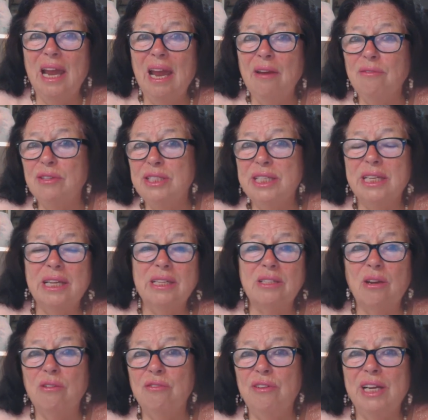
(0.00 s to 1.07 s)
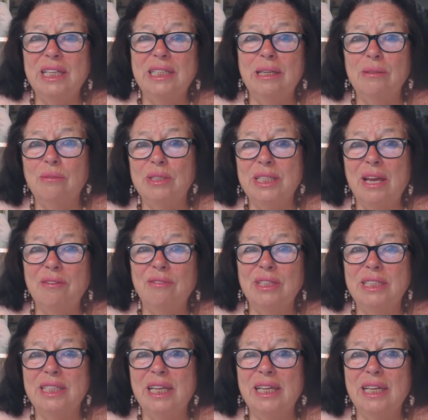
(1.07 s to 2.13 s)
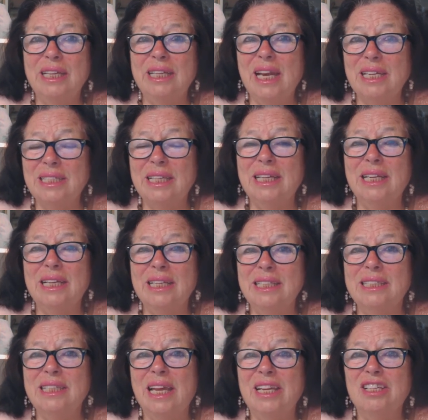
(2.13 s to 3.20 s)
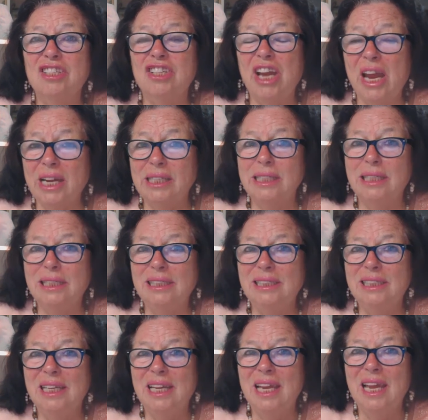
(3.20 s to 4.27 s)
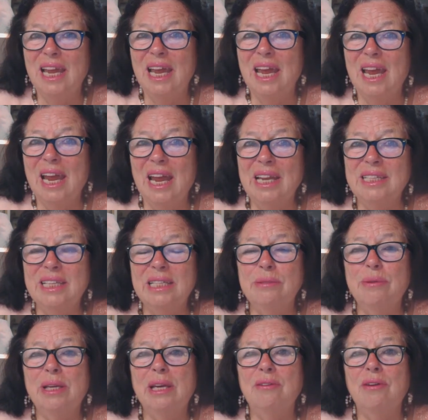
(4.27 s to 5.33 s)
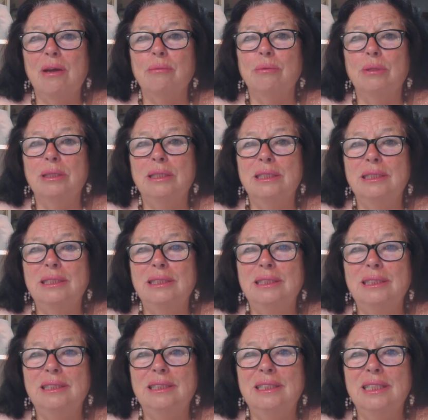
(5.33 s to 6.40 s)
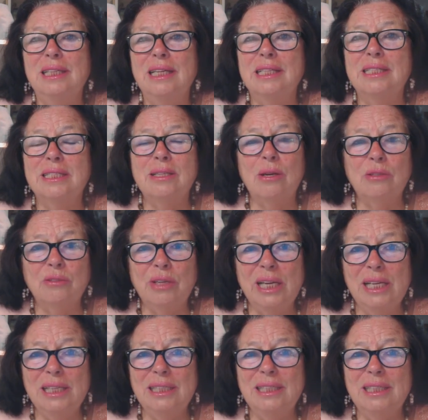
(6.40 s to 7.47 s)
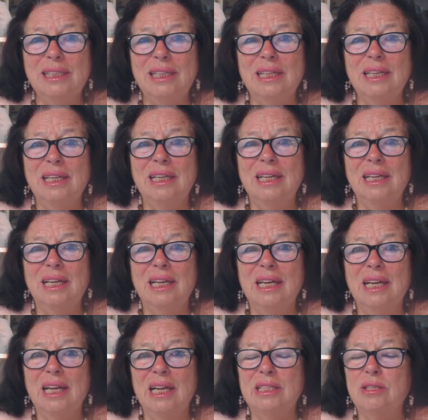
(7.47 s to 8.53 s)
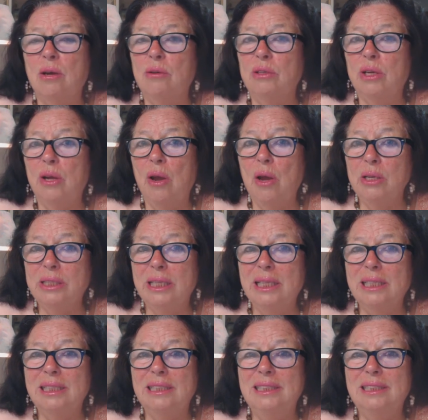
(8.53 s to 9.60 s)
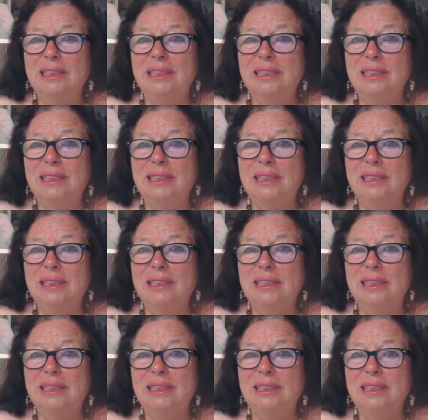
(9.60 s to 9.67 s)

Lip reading: Everything is conflicting with everything, and nothing is shared. And this we give up. It's not real. It's only hurting.